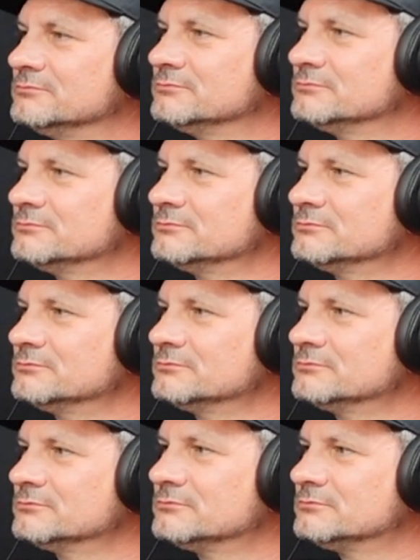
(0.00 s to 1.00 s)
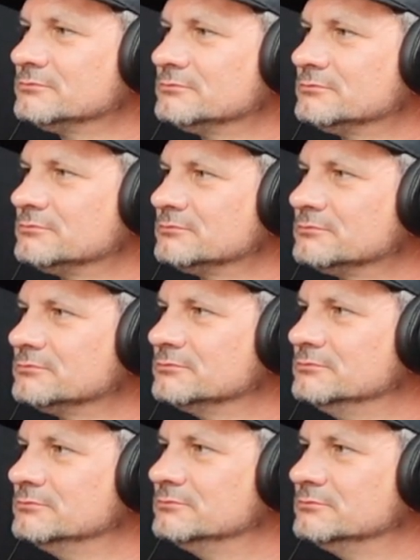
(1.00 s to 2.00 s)

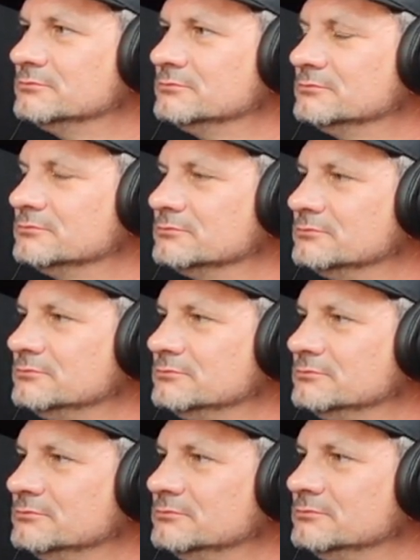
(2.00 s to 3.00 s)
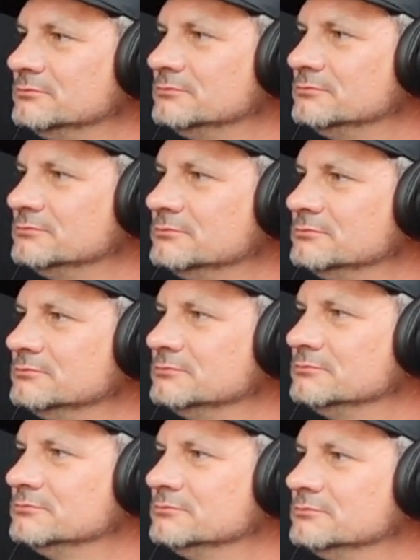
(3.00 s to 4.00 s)

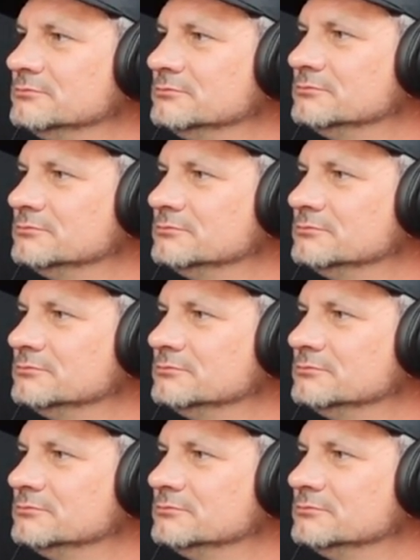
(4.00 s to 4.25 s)
(not speaking)